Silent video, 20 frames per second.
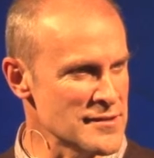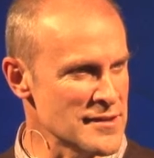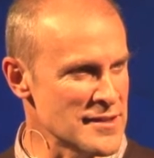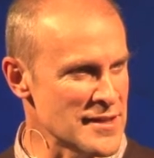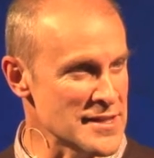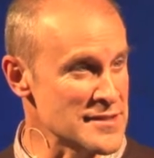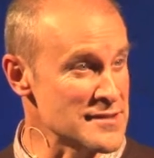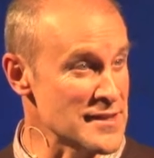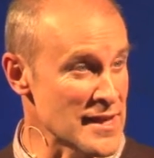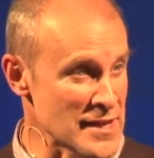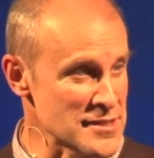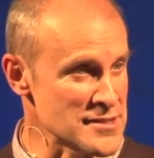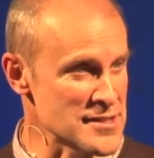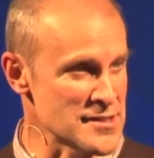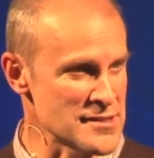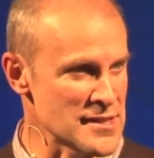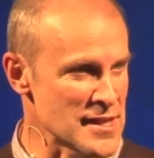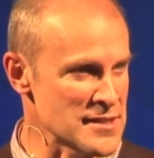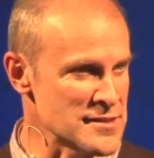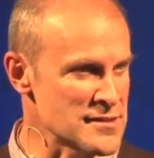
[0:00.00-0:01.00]
They actually
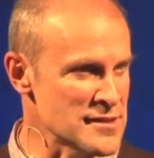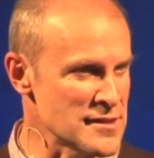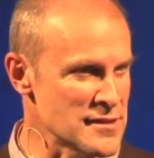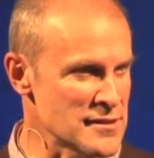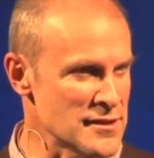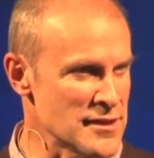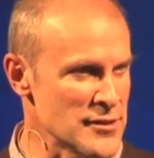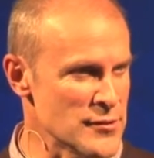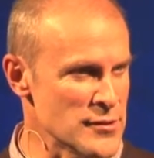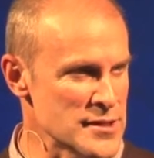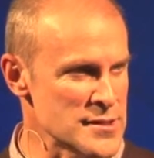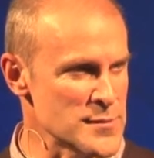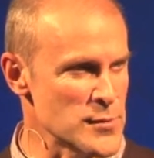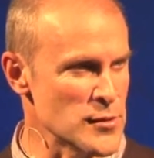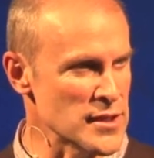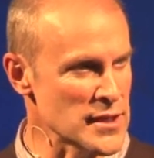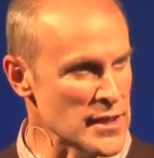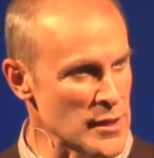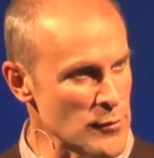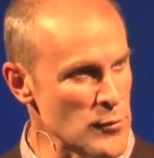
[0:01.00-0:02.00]
said to Louis this
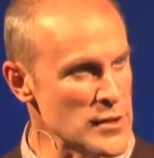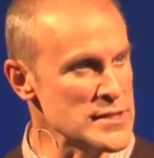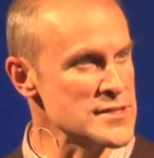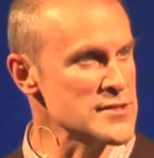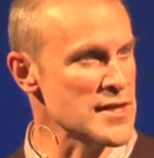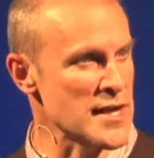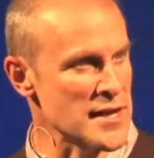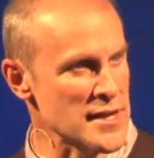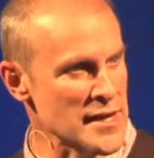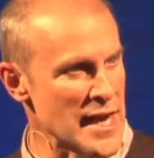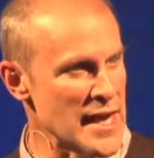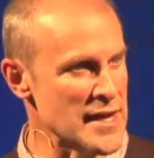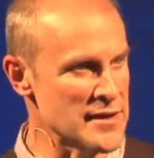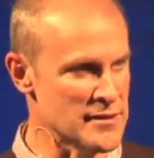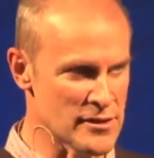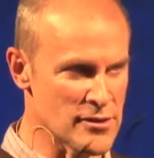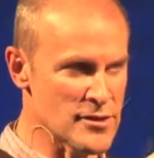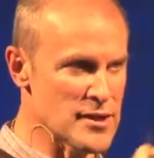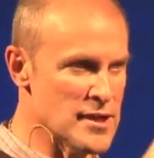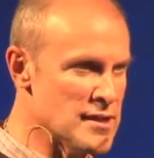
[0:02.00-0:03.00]
morning, can we do that
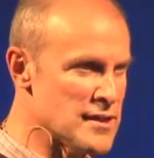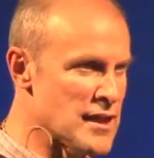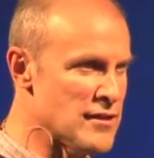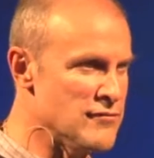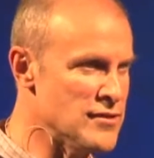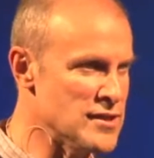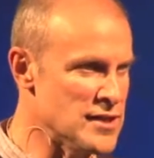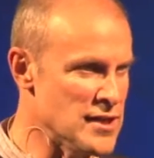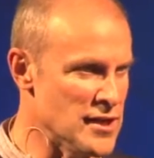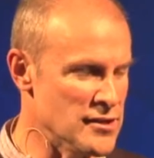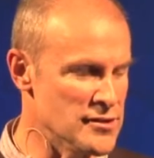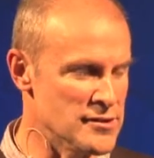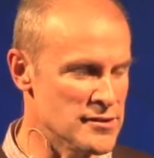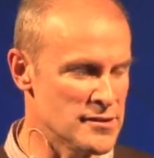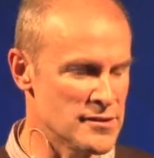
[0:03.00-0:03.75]
again, looking at that video?